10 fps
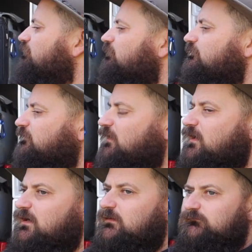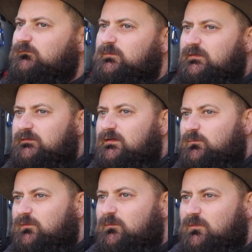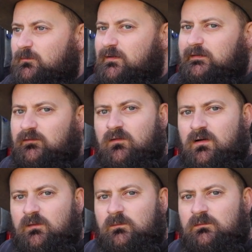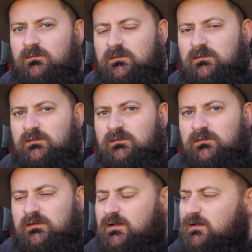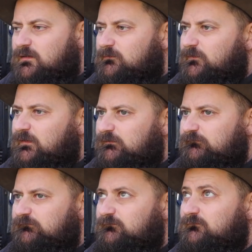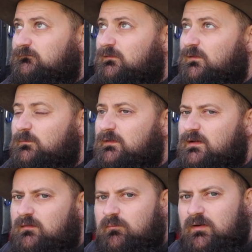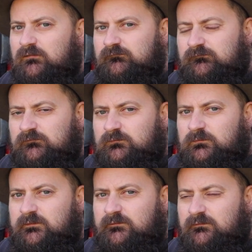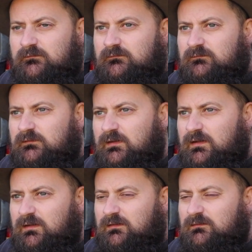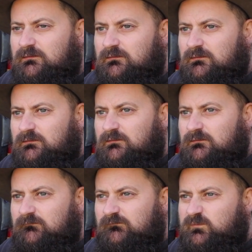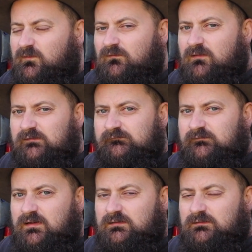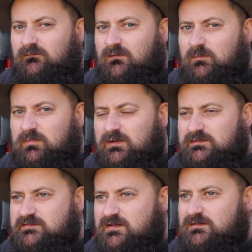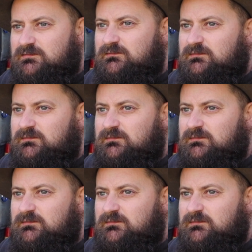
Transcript: in the car has all been done by my mate Kyle. He's helped me out a bunch with getting the spotlights done, the light bar done.